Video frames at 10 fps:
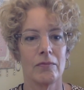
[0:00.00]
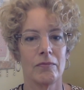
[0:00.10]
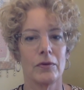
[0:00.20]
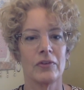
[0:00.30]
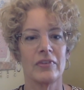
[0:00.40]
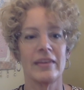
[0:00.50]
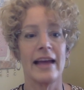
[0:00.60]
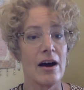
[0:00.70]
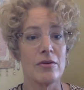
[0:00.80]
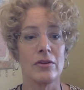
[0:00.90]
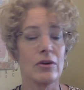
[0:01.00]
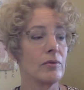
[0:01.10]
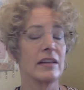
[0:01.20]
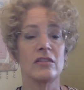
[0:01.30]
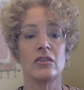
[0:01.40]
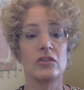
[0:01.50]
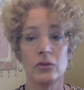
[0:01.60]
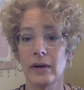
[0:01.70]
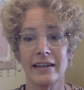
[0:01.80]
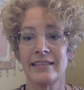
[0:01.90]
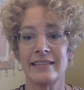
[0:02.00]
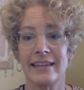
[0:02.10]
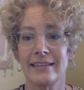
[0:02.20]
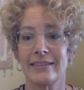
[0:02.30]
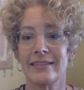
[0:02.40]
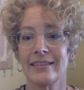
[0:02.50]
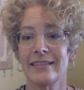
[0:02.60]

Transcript: Versus now, you don't get to do honest answers.